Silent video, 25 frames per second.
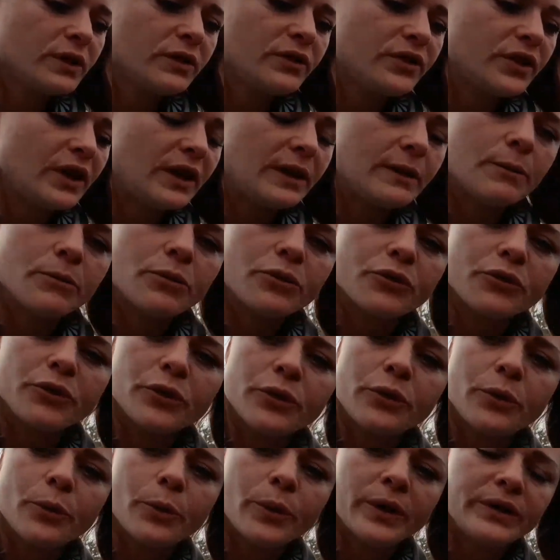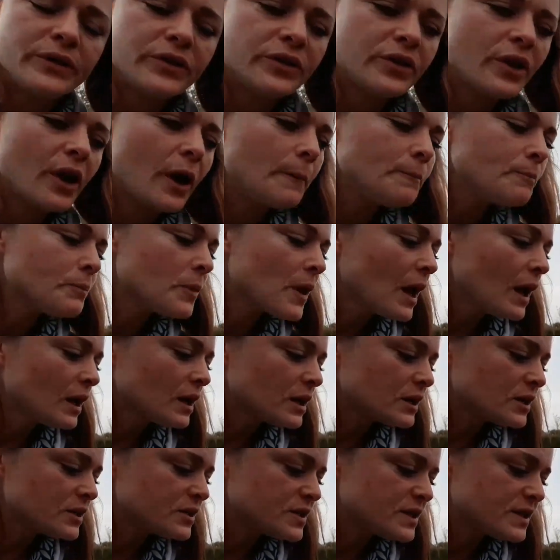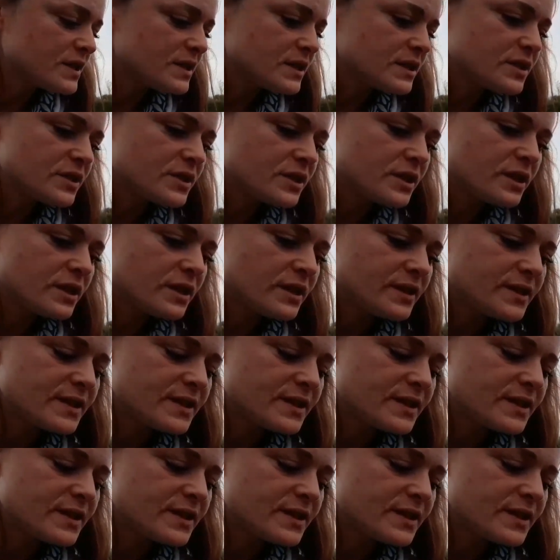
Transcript: see them through the winter, because the